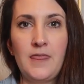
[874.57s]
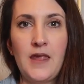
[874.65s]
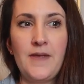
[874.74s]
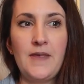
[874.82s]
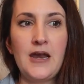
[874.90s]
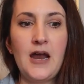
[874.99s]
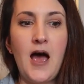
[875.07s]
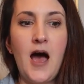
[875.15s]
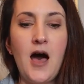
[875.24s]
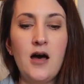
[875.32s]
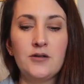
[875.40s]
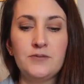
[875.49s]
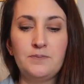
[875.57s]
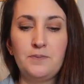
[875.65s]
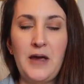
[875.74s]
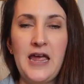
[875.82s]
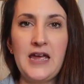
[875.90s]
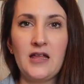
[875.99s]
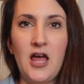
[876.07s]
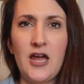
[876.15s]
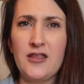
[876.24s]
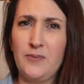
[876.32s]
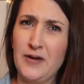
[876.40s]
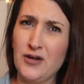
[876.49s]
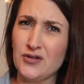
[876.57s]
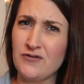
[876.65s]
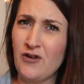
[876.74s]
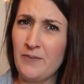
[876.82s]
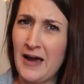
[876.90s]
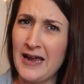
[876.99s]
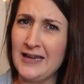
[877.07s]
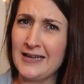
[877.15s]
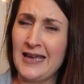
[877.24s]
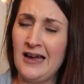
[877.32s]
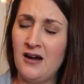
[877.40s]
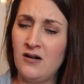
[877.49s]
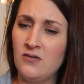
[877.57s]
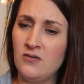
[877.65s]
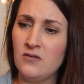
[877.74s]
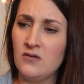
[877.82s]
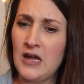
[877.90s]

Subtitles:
and then I'll pay a lot of the bills from my account,